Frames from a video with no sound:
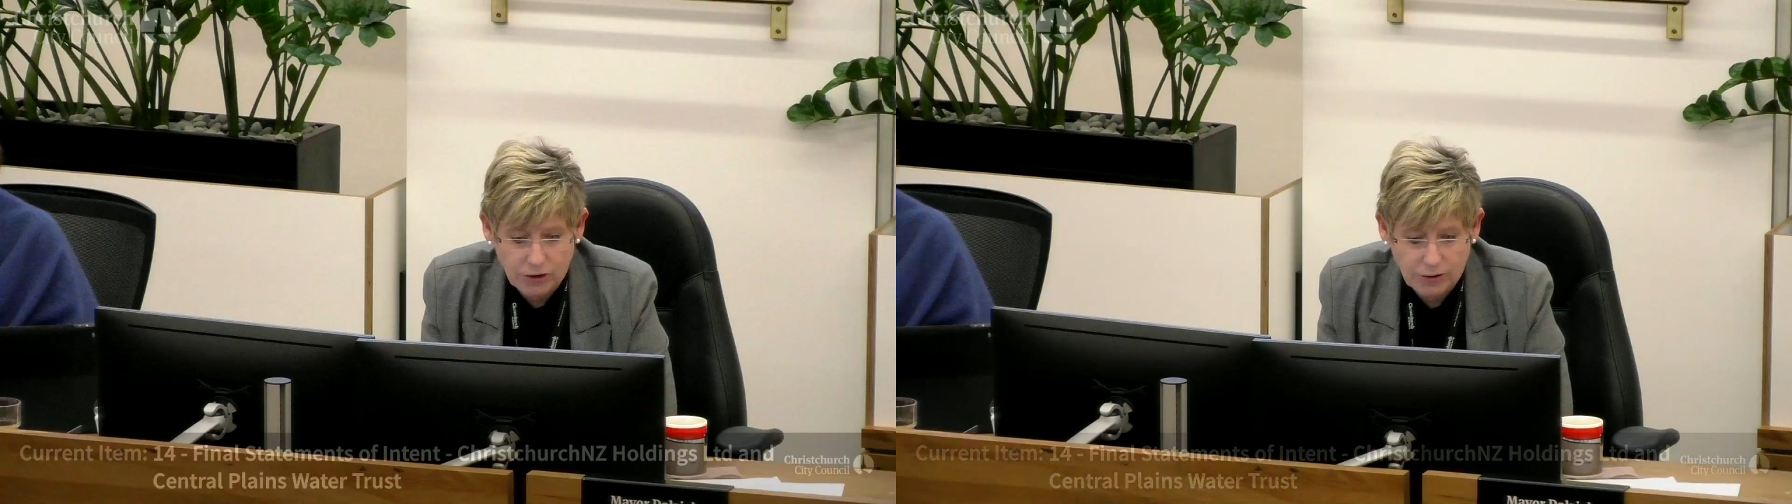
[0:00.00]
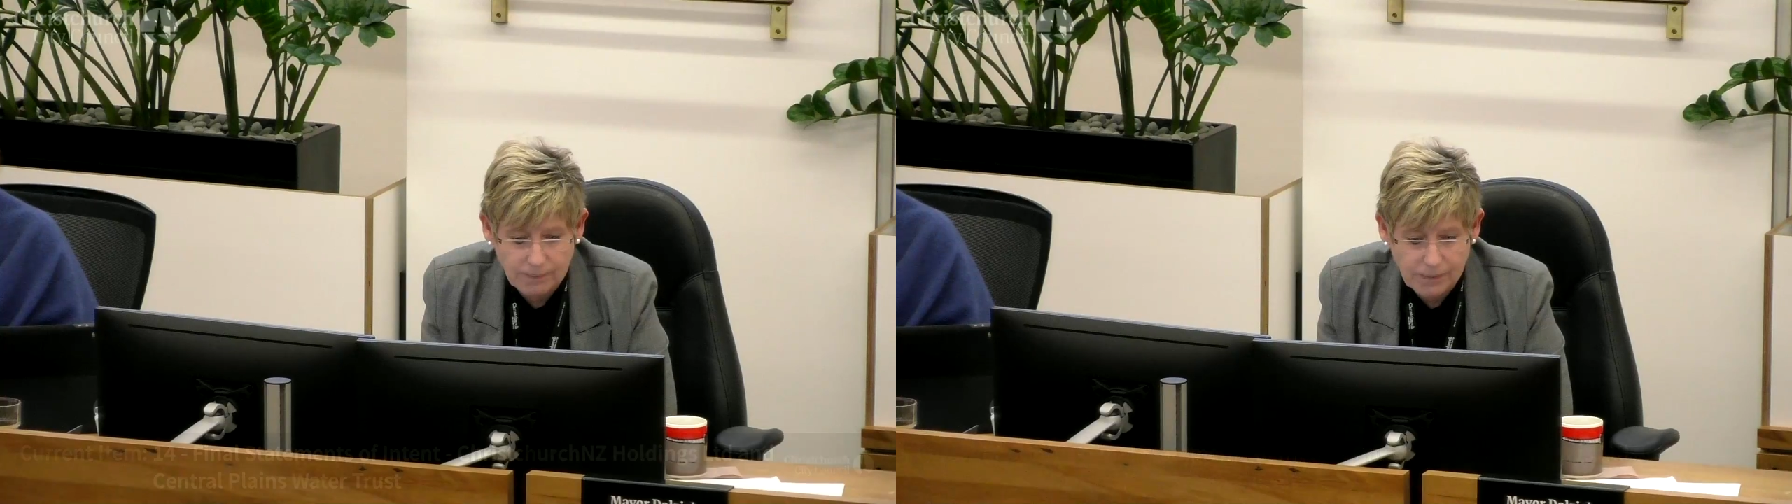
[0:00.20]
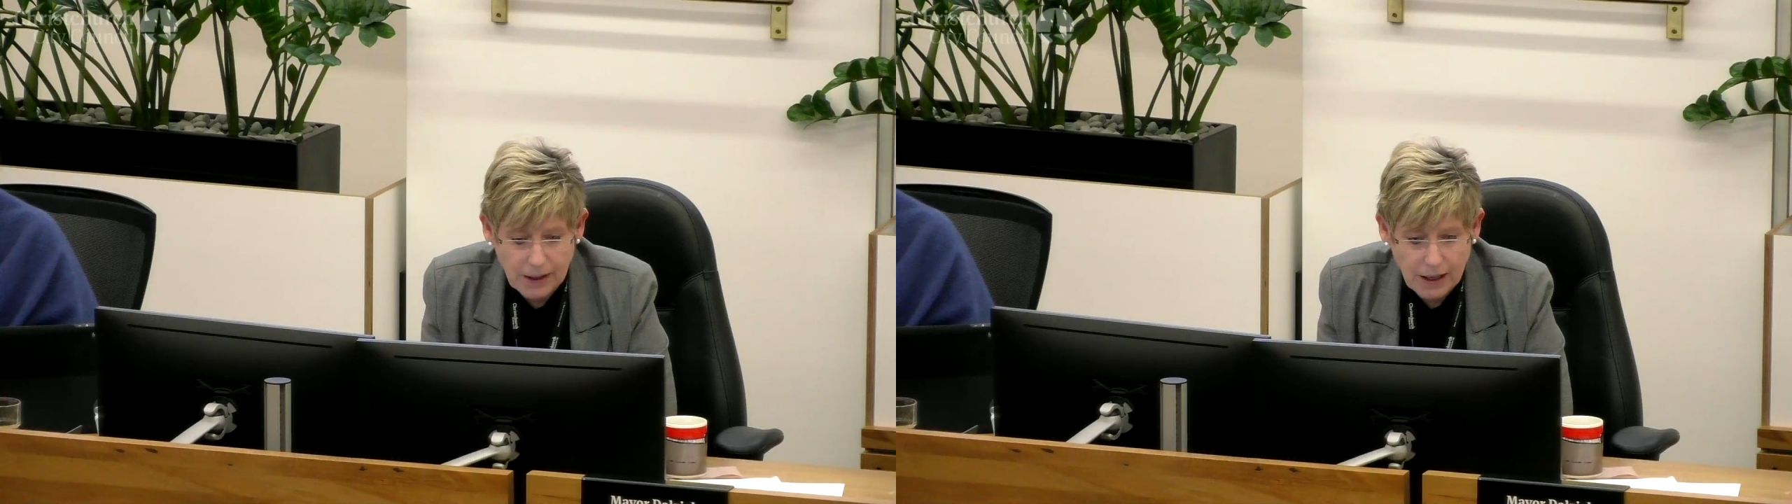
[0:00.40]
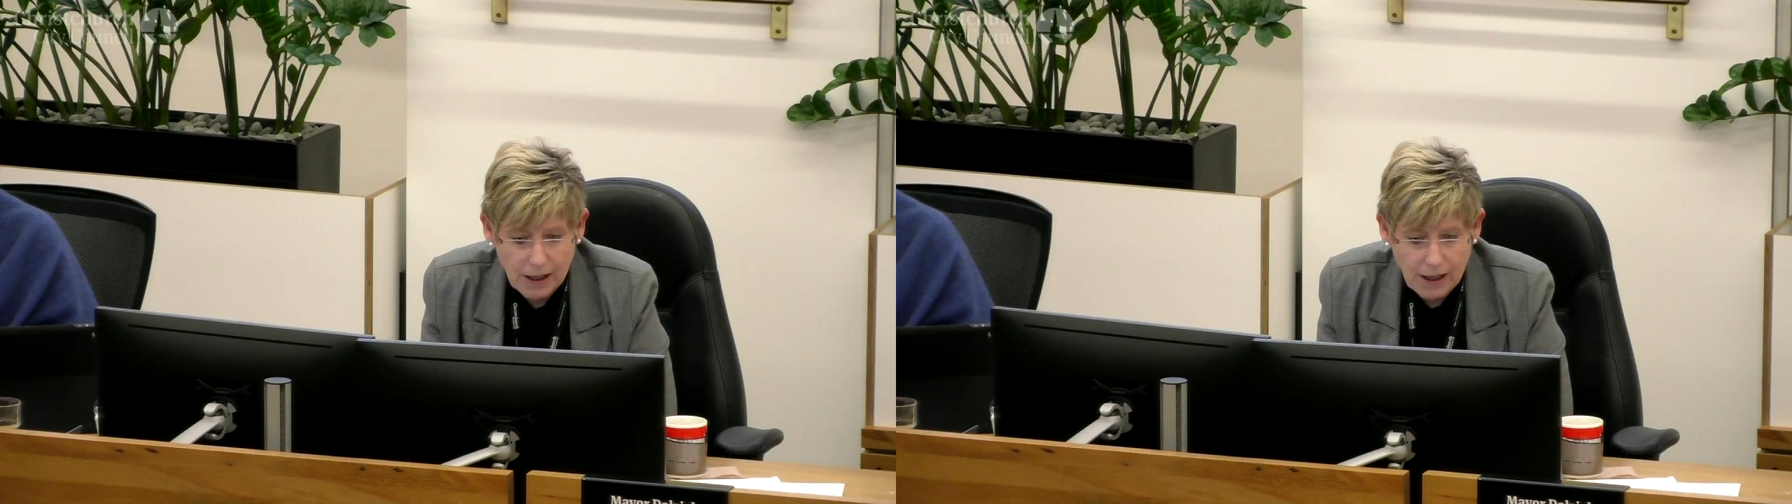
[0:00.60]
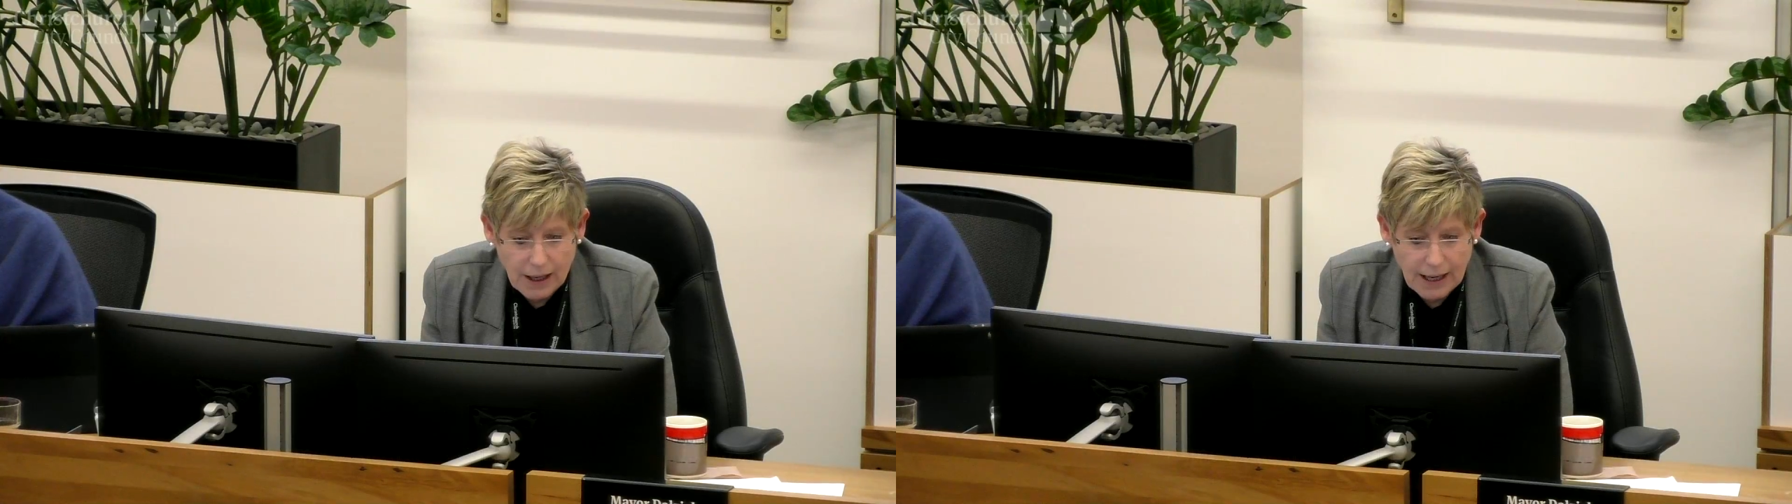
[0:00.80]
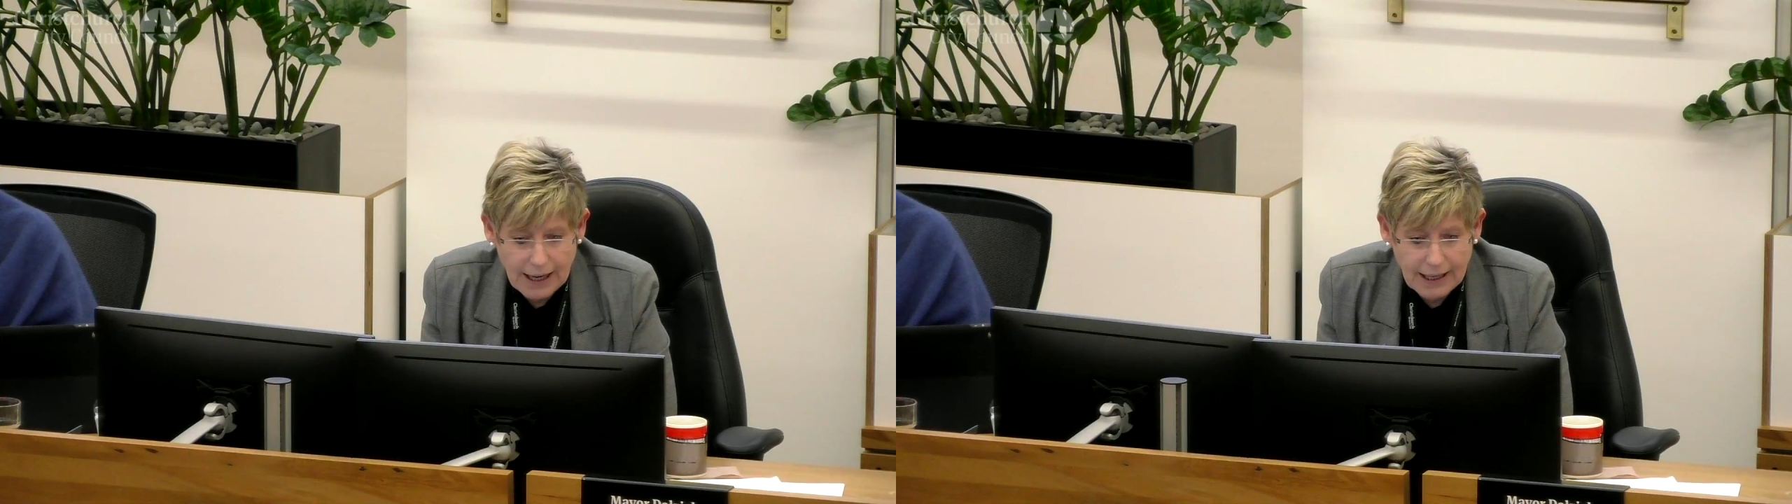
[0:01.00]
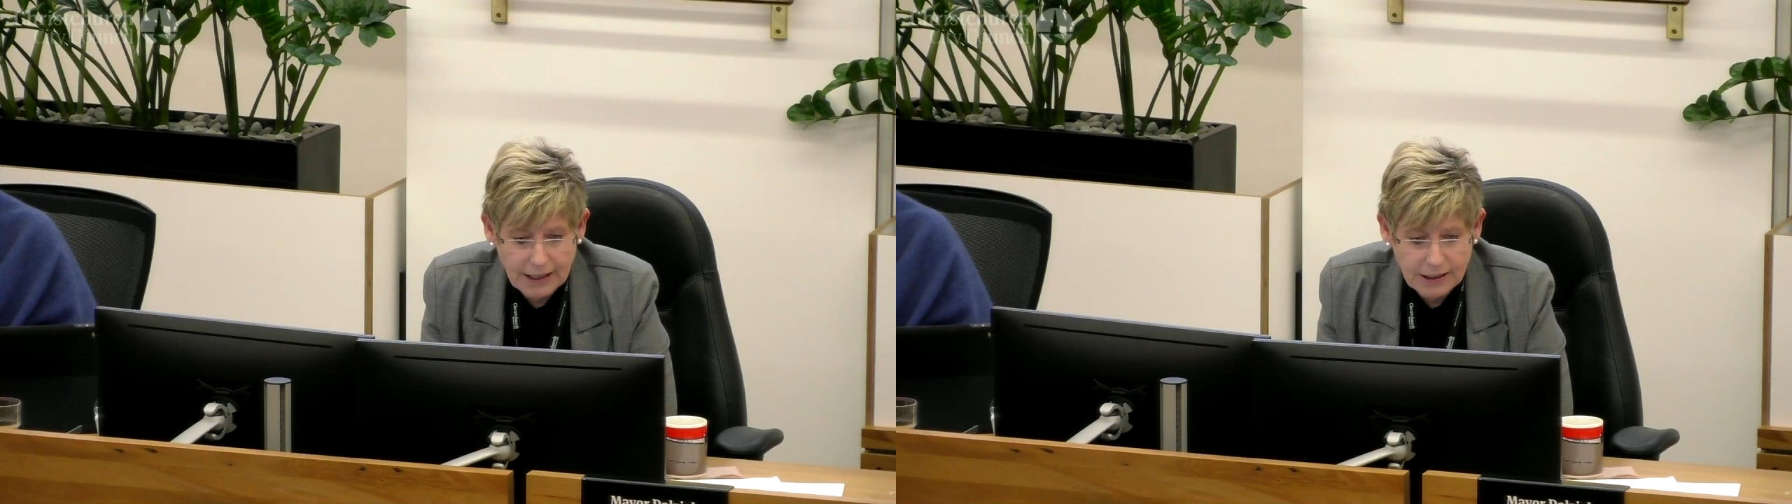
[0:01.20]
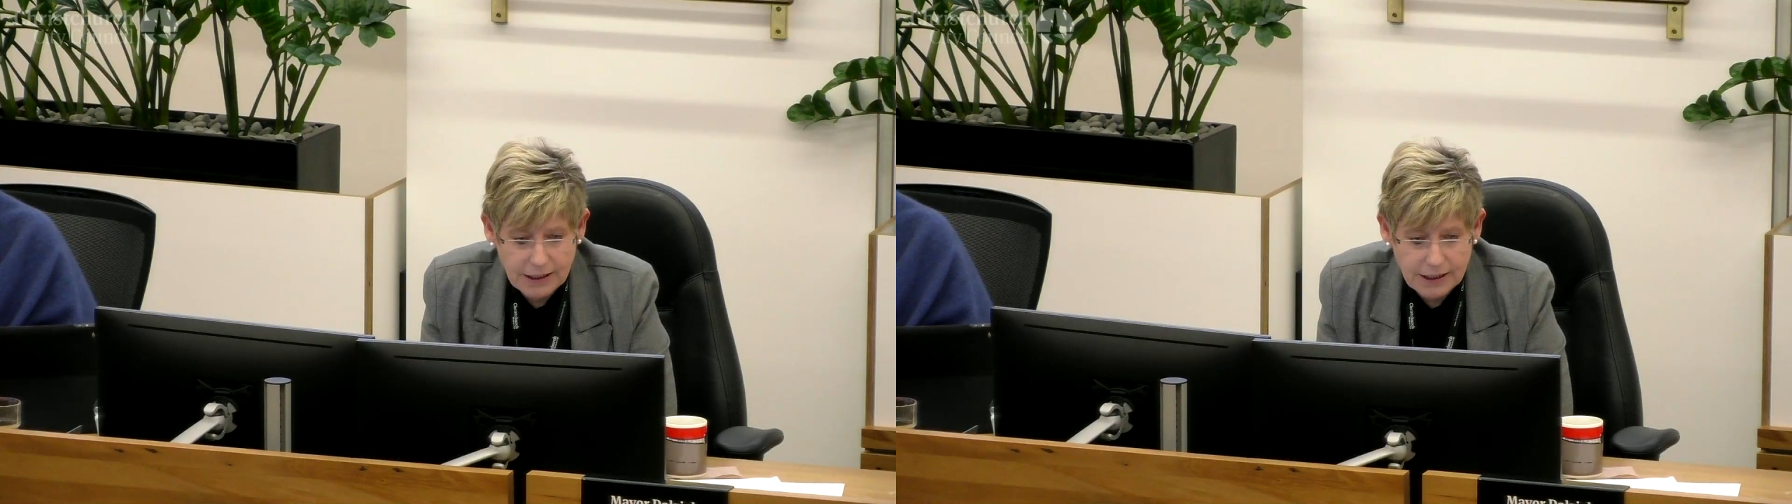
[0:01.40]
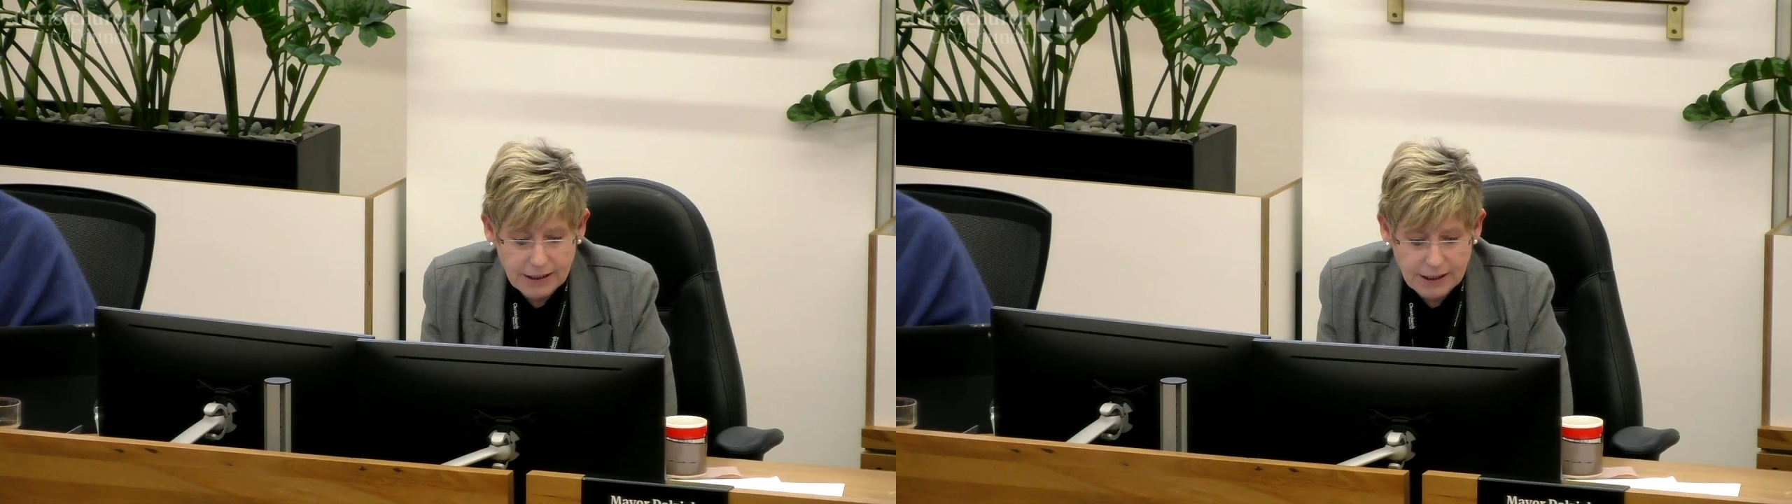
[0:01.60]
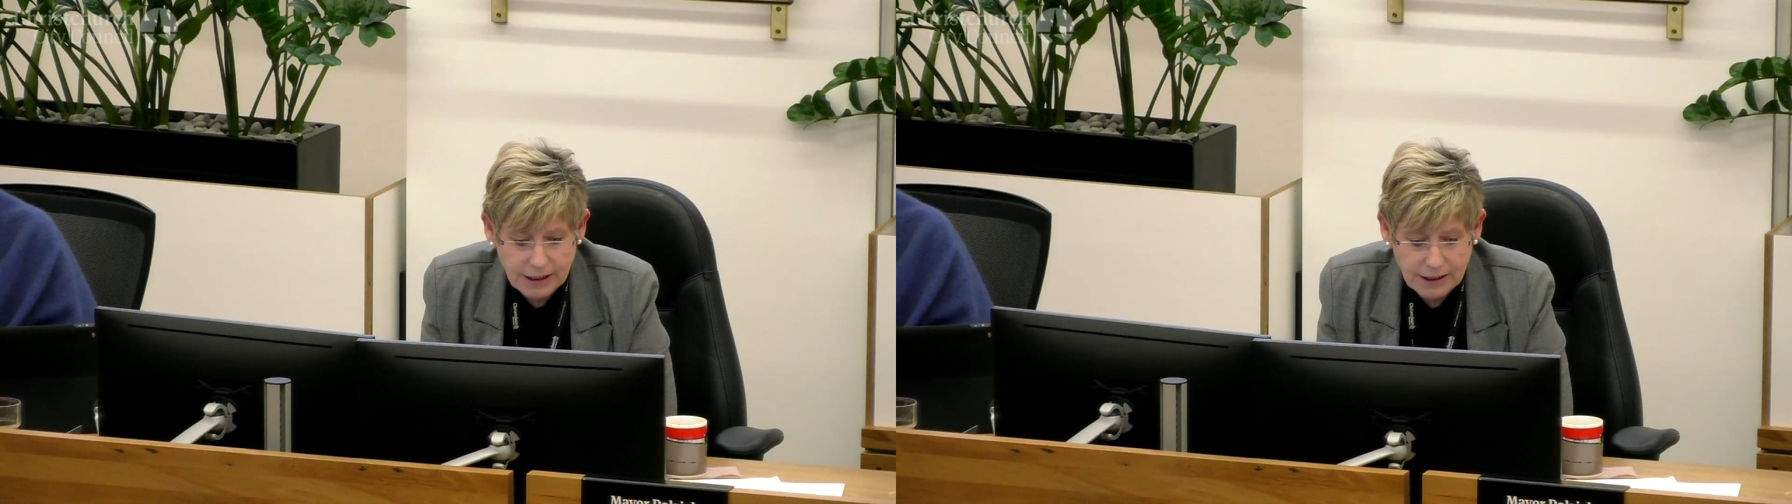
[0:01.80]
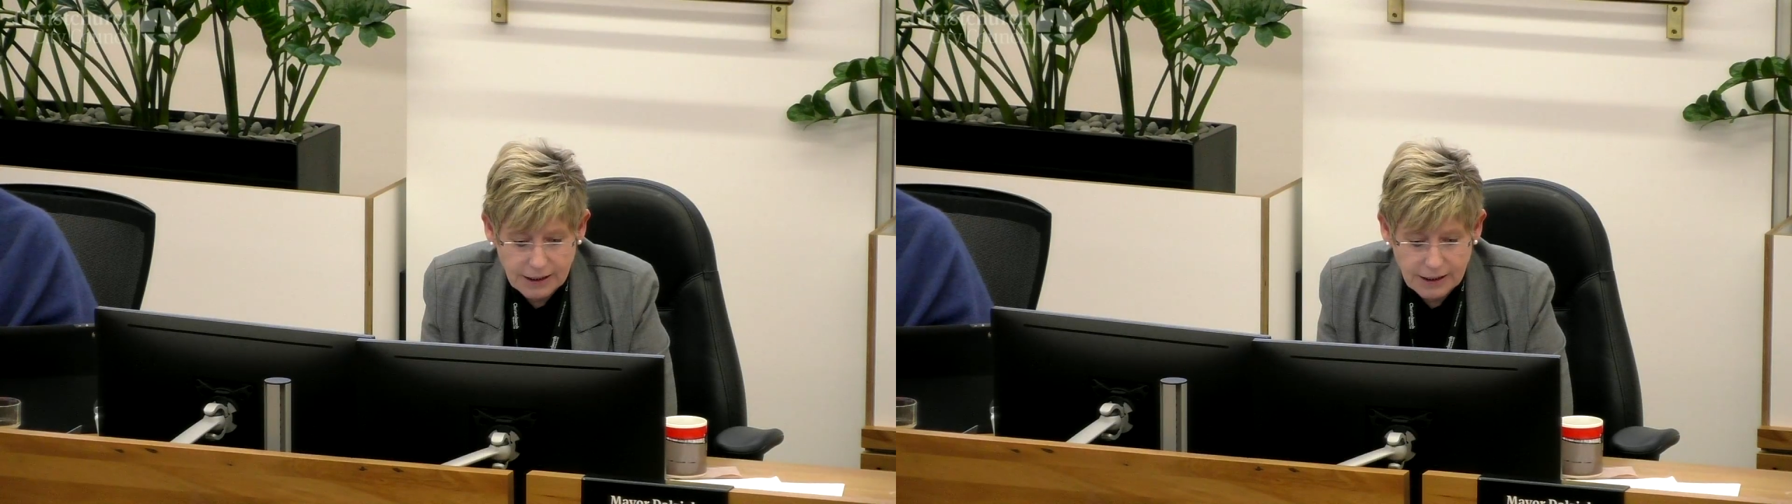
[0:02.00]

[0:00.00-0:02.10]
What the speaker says: Very good. And